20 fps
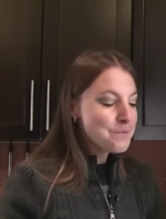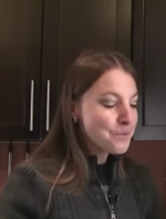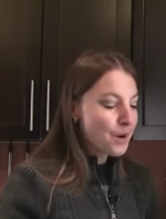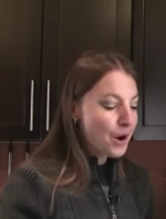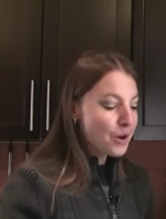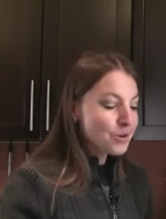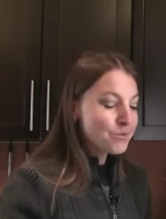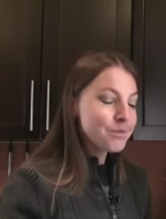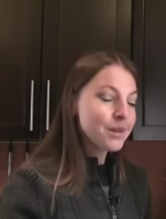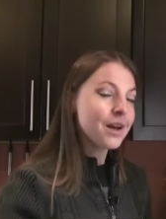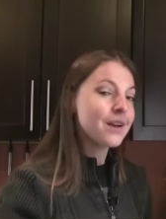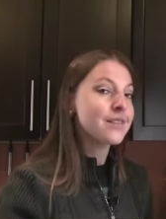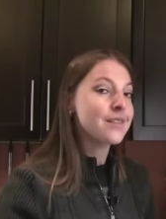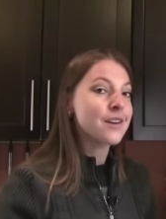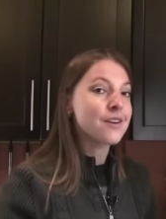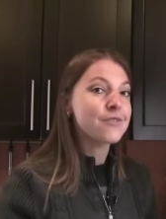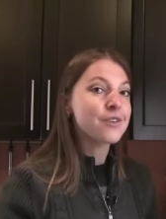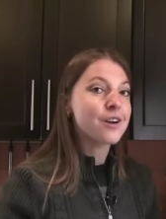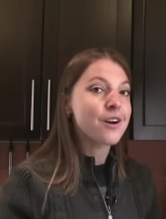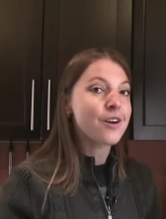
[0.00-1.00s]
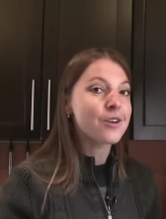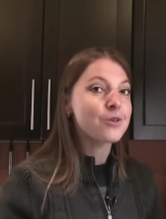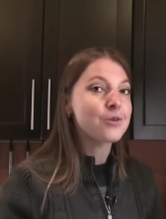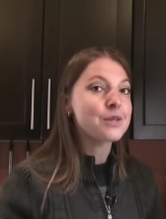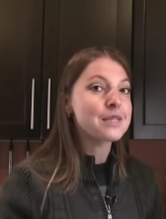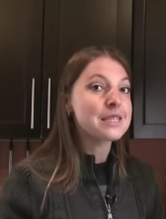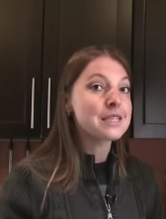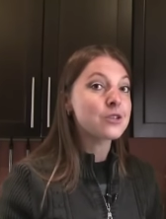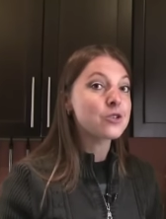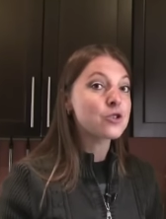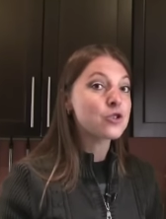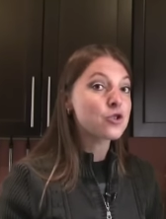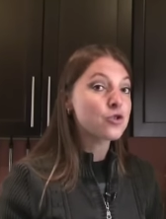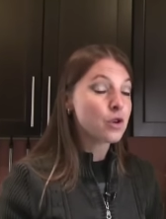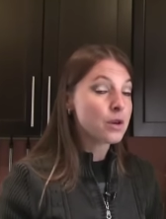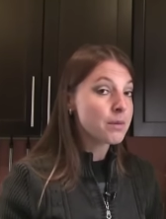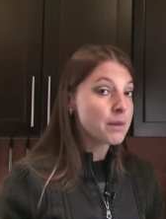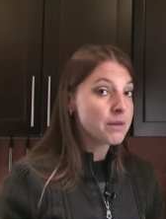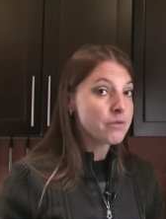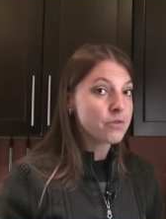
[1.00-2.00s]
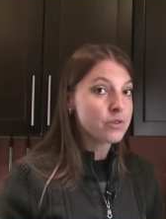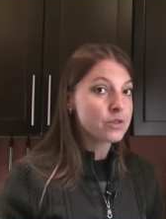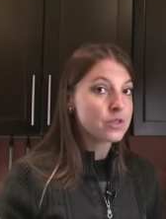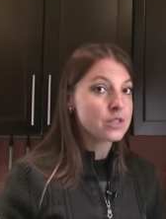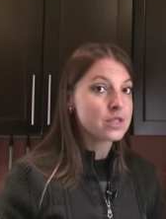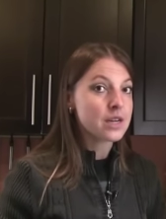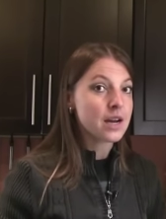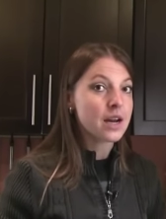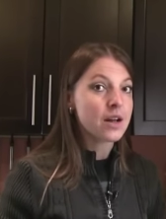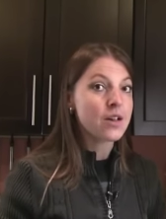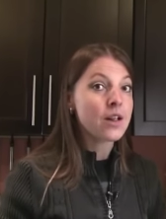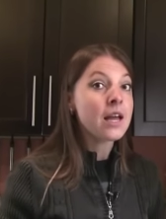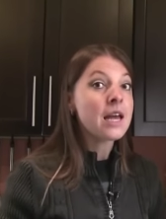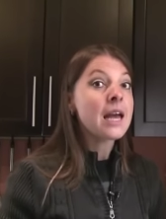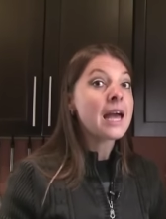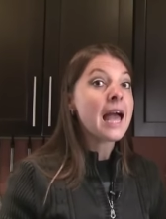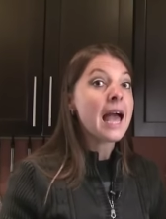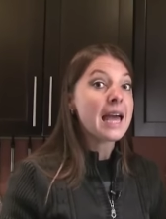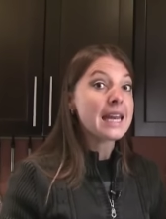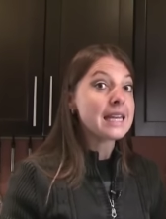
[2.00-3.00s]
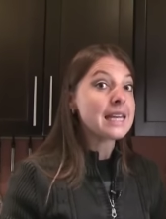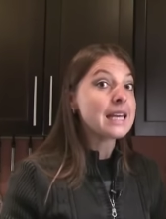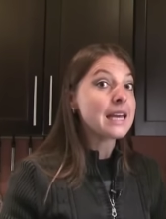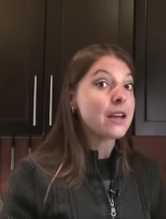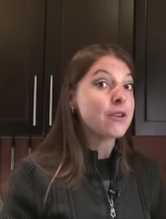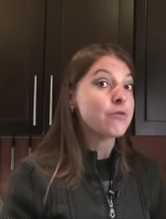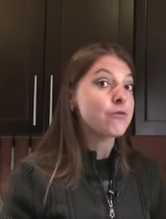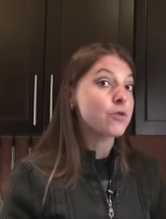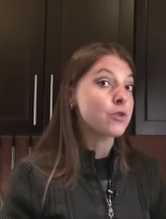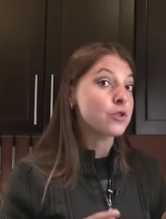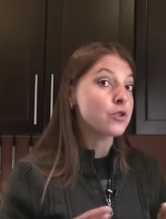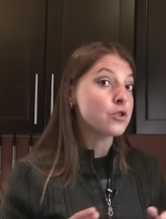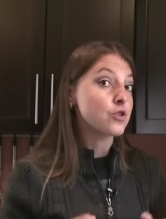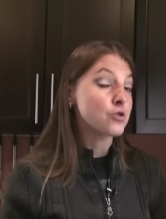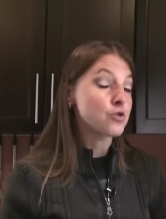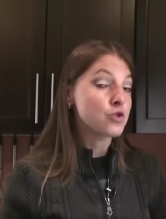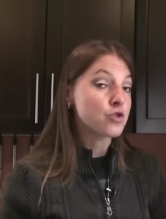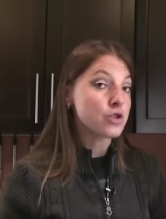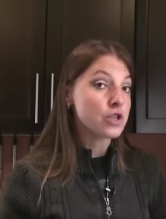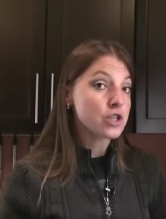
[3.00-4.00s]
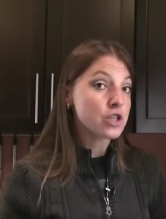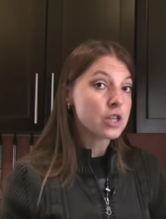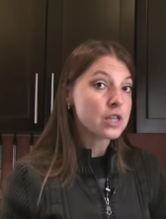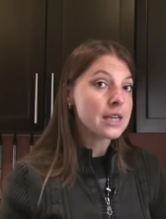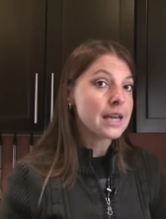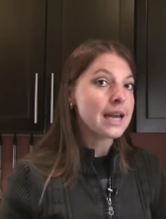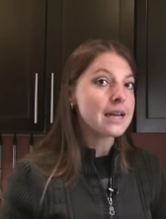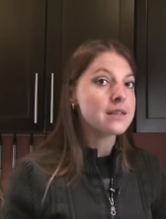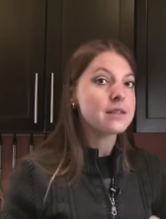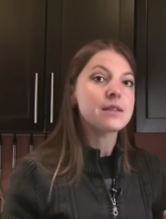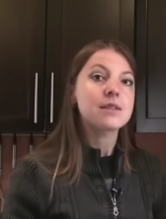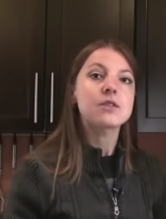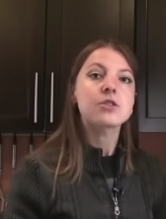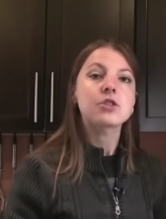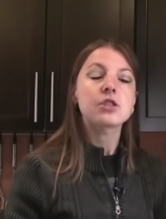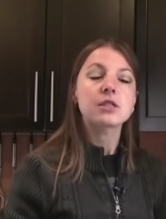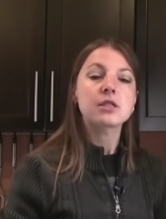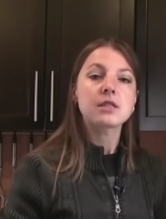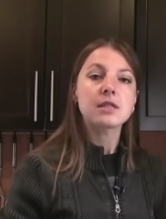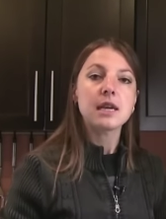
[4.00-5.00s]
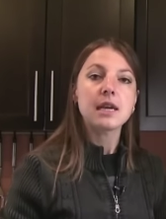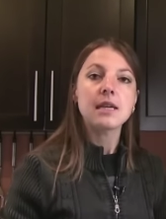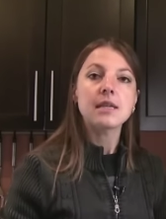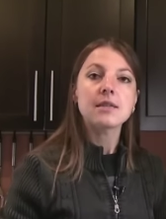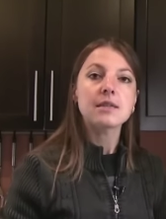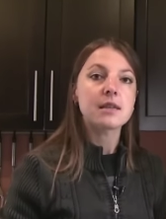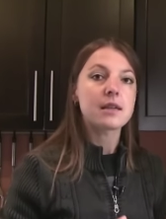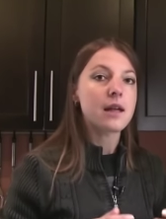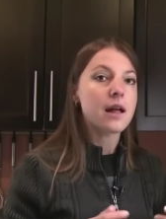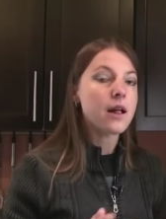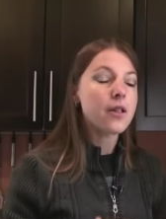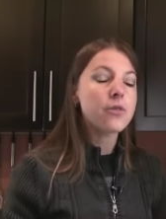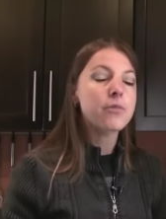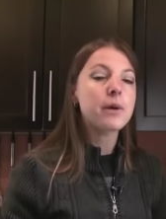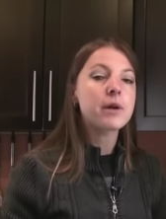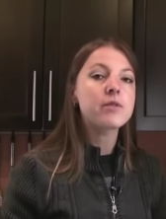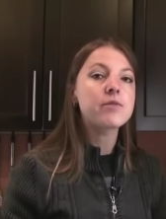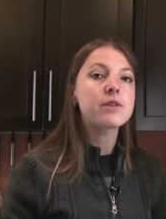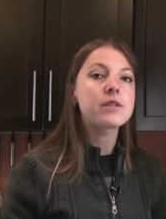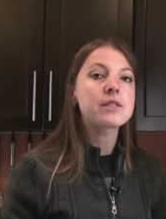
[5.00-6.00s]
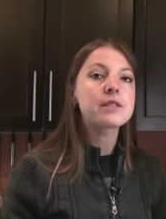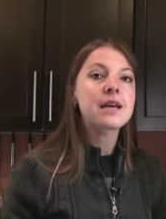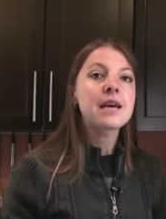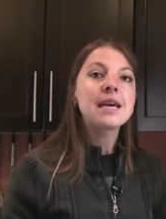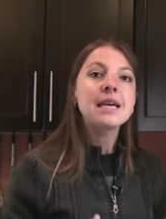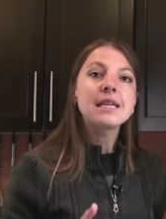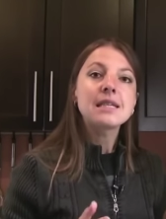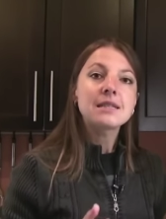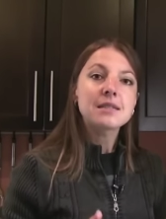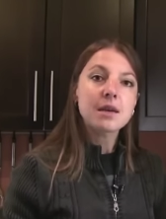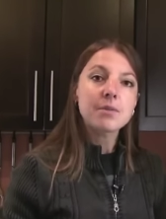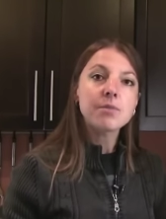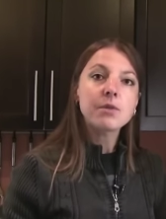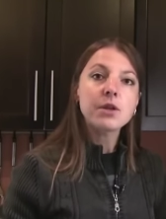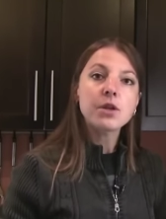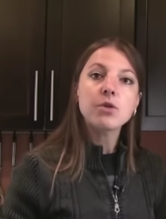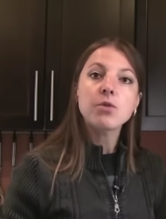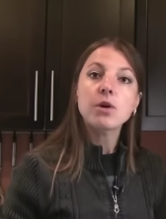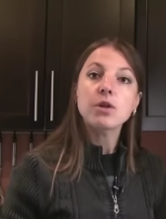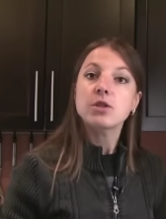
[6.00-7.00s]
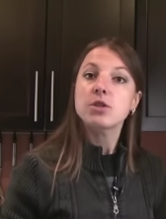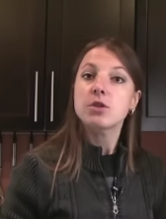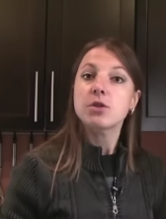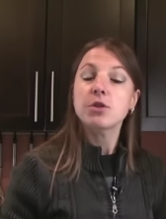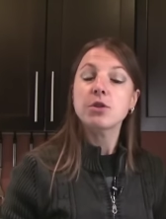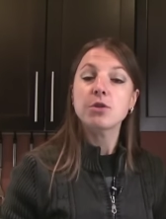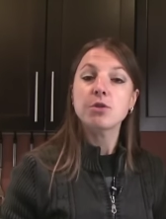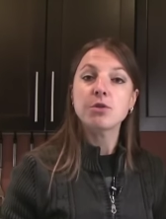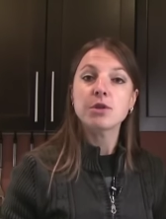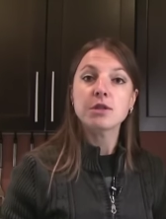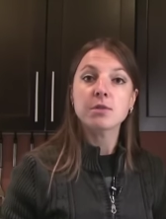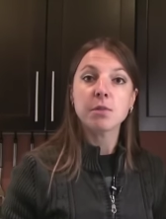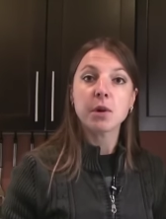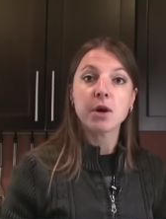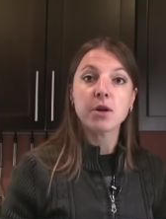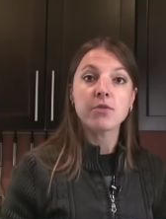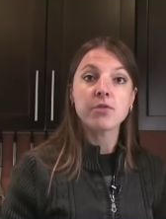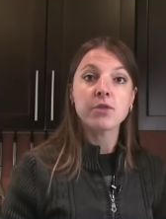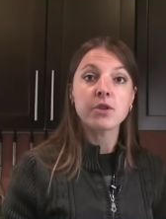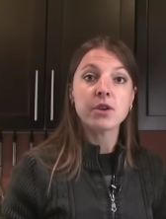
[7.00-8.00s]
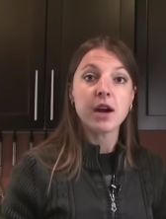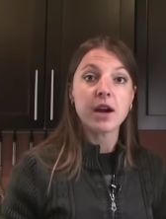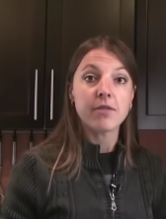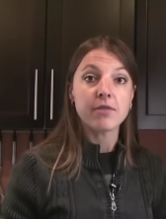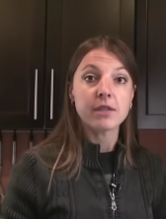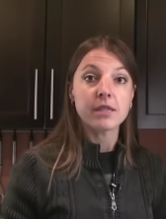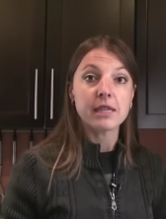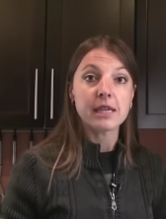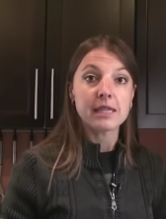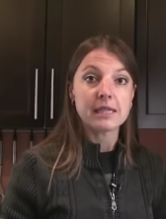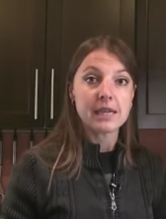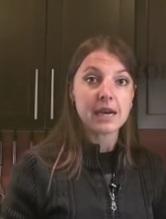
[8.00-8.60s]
Bottom line, the avocado is extremely versatile, and again, for its nutrition and delicious taste and health benefits, something you want to include as part of your everyday